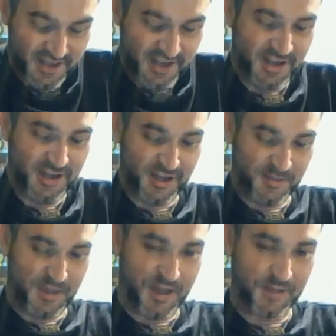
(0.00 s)

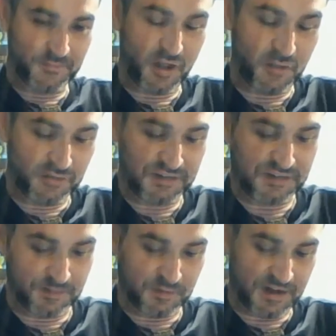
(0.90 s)
Yeah, I won't need
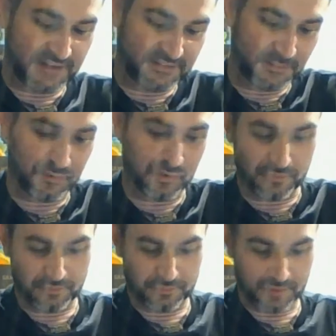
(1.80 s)
any more
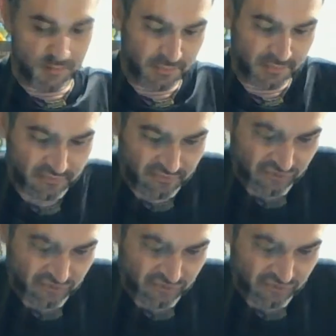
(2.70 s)
isopropyl probably for